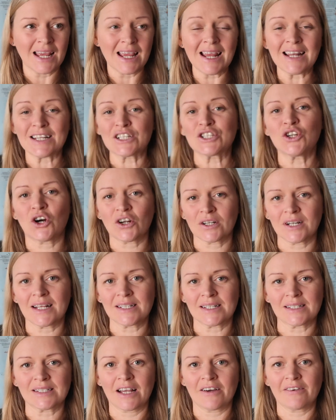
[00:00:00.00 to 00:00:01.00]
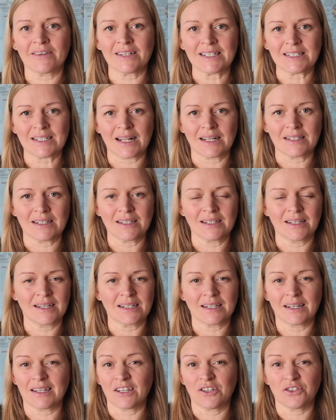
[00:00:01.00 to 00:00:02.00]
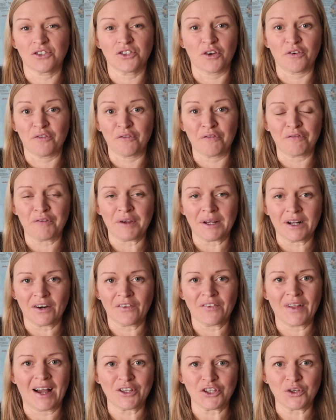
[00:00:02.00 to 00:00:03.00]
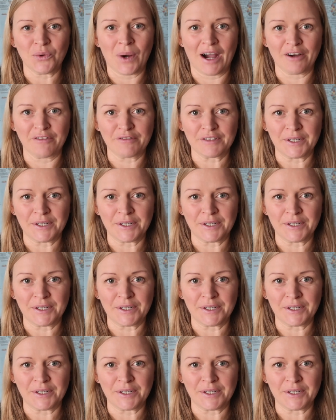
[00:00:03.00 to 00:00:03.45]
It's not necessarily standard in Italy and don't feel that you have